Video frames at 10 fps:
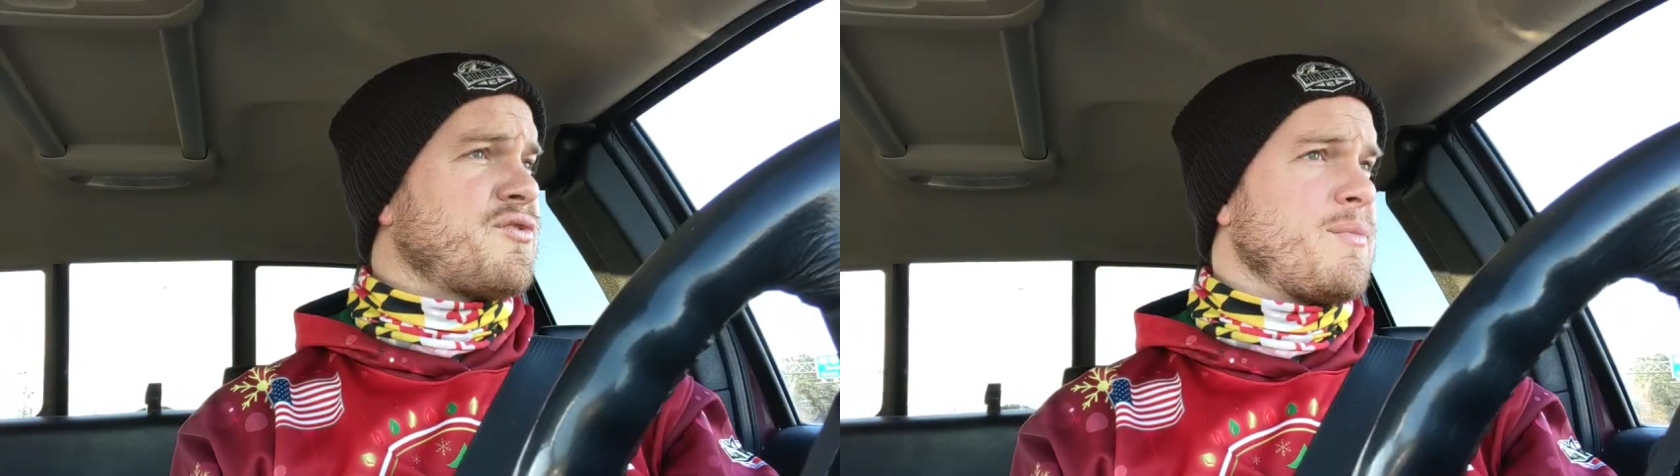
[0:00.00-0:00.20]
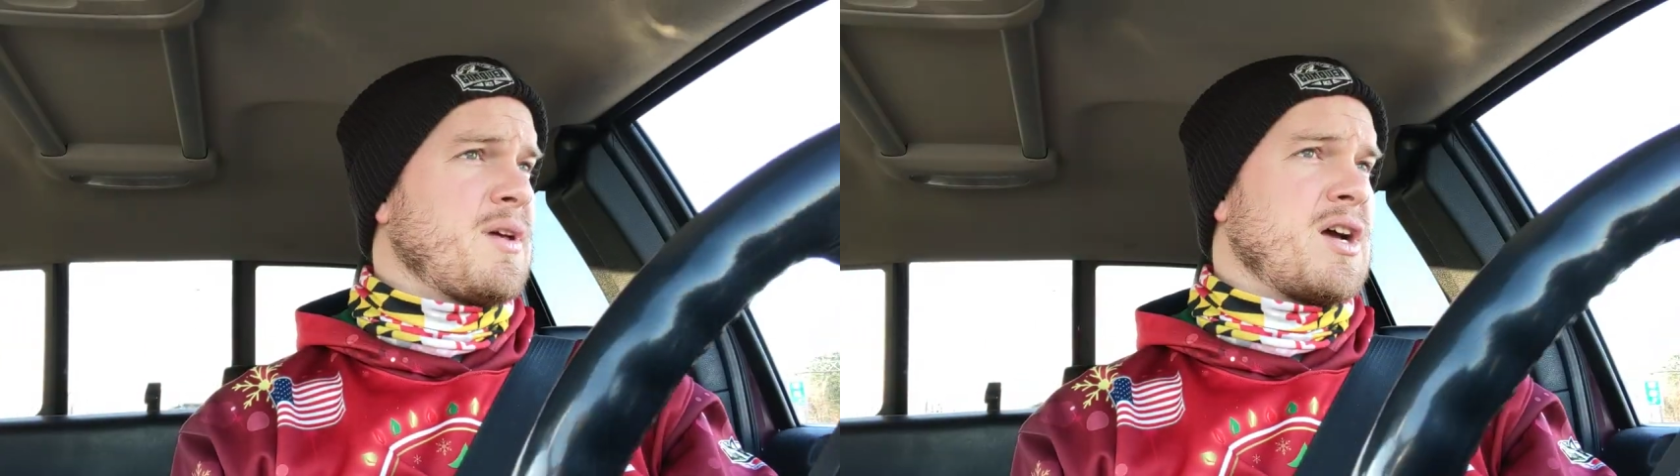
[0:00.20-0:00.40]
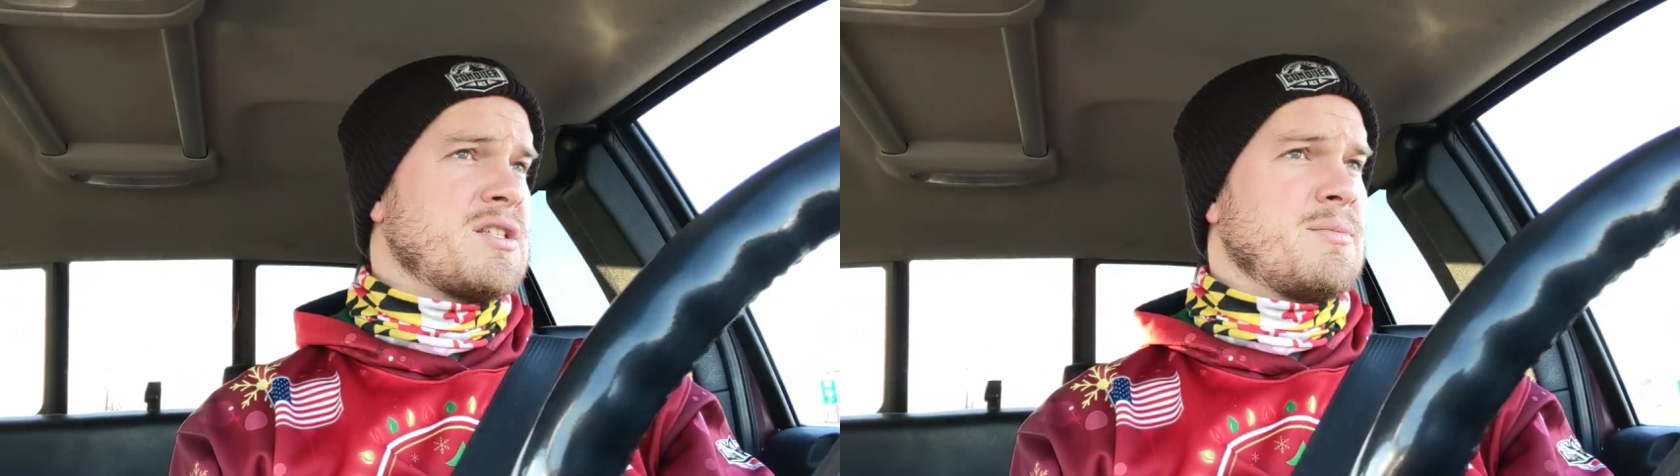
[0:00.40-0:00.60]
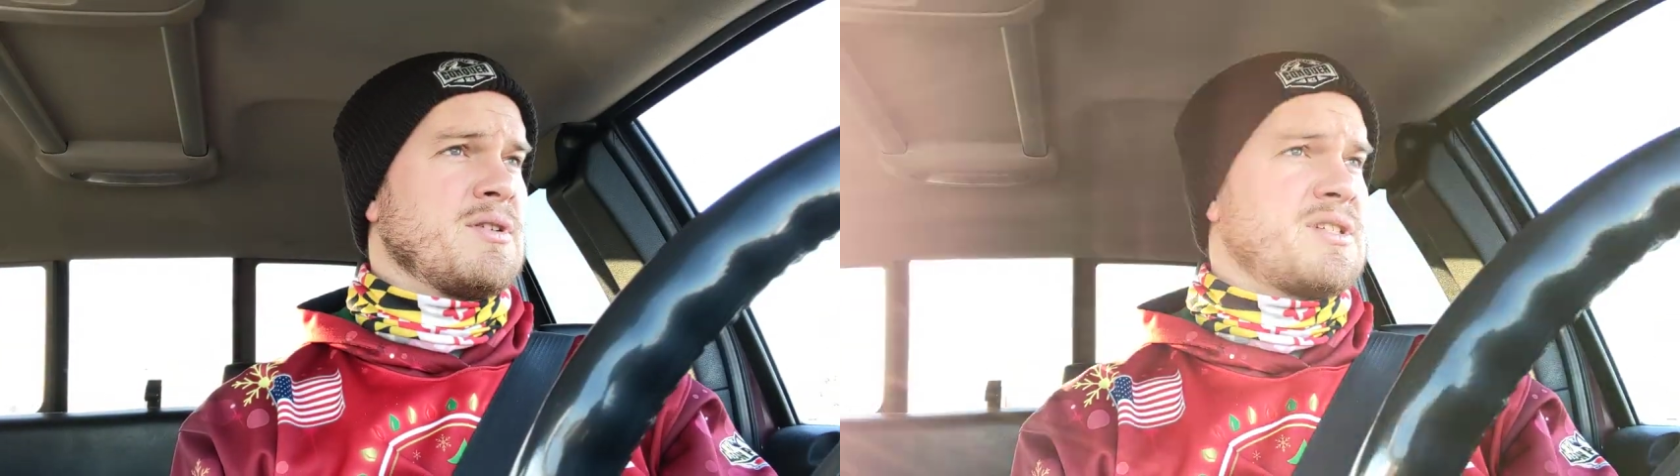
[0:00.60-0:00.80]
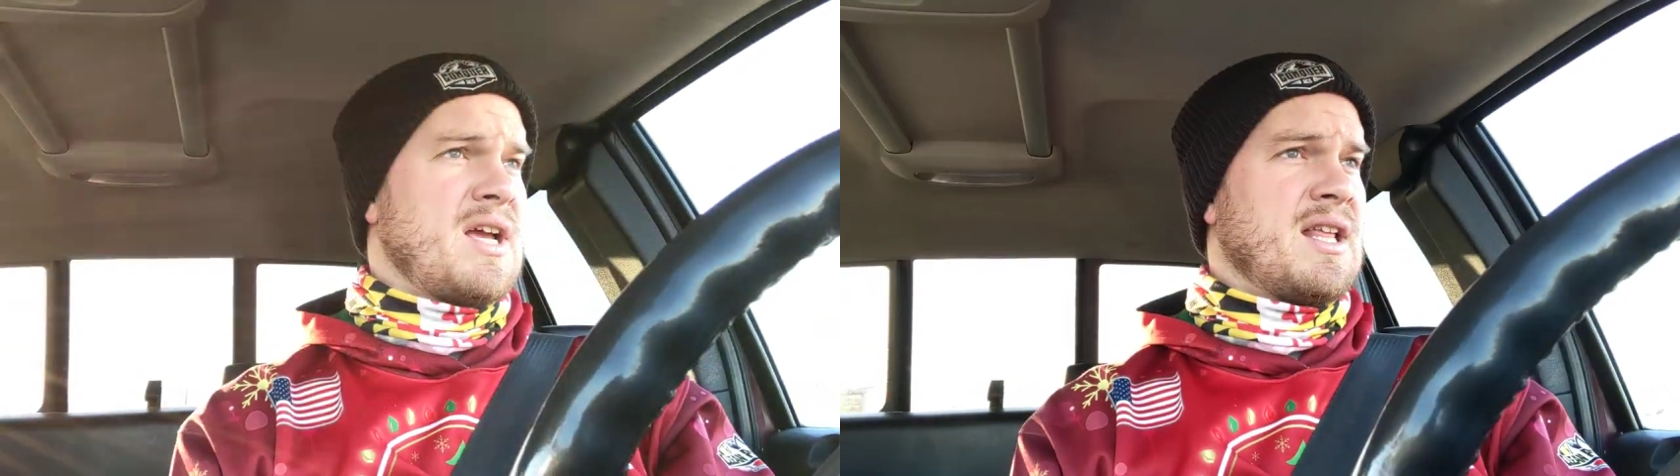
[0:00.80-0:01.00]
from the
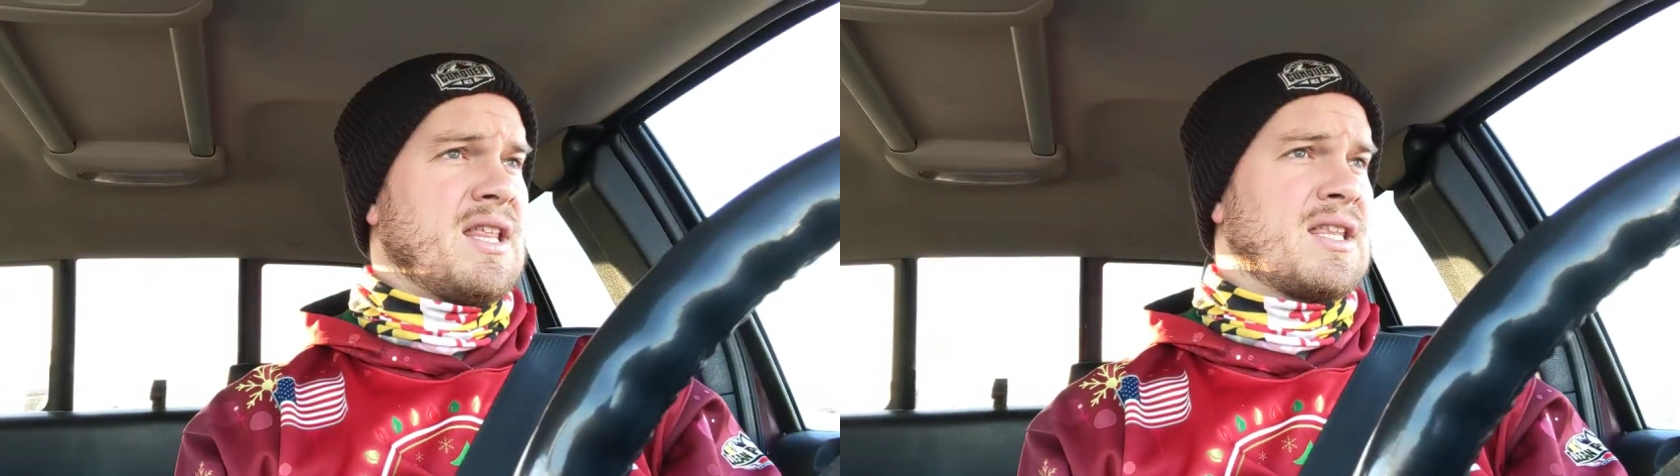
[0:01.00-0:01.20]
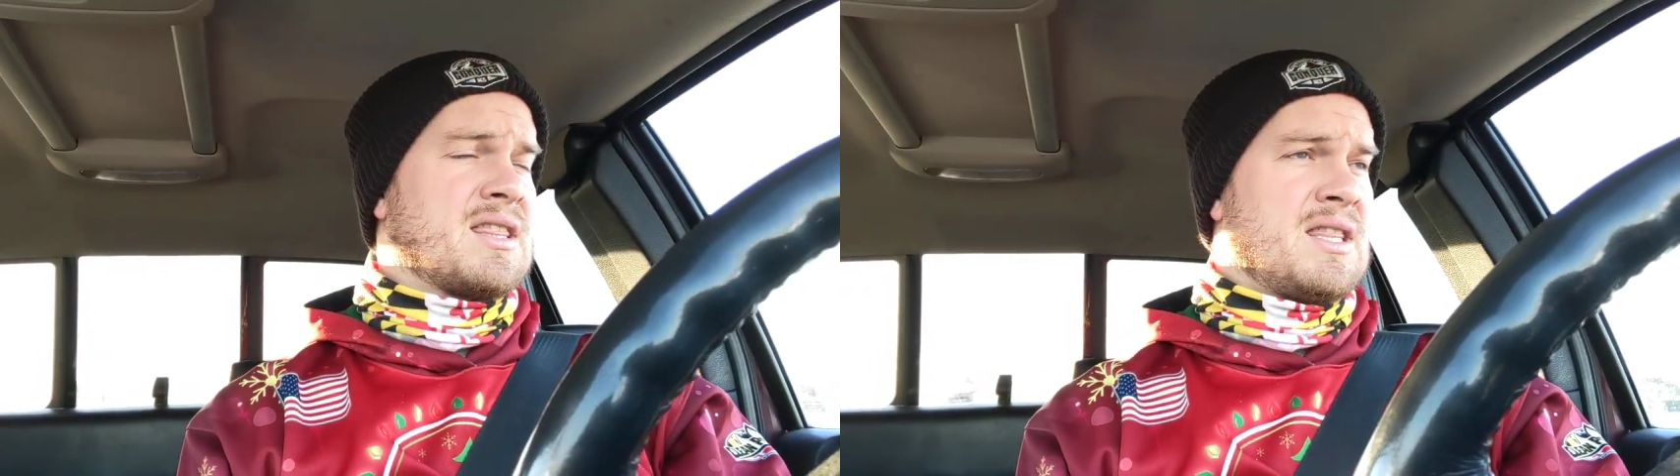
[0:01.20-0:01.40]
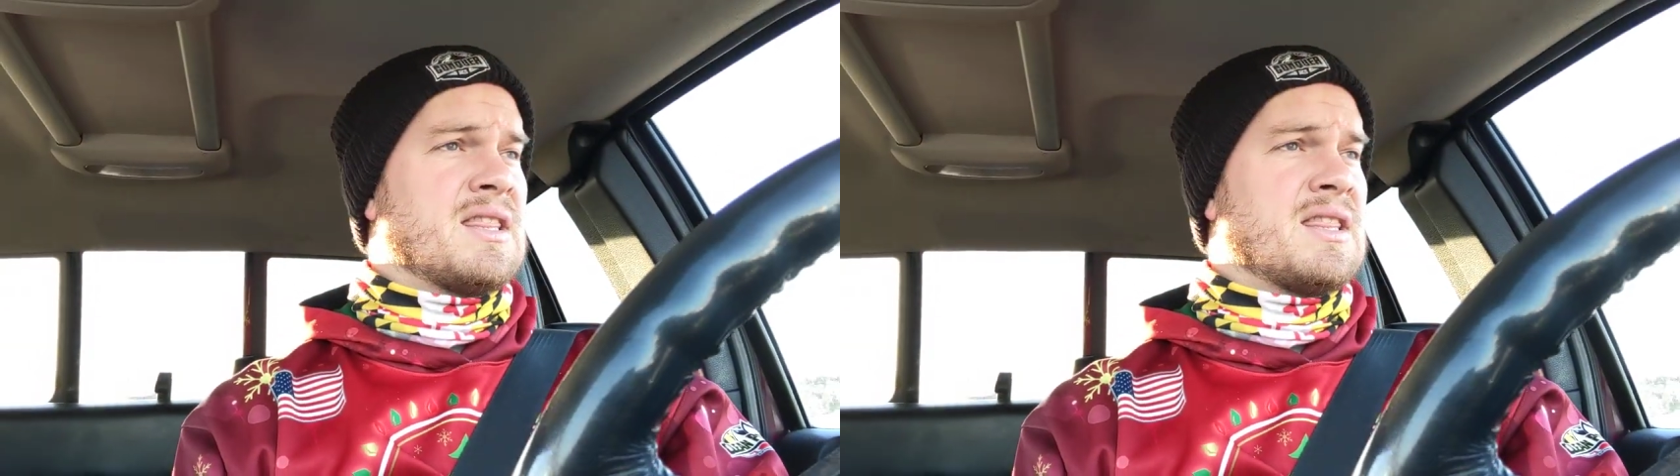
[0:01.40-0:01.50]
customer stating that,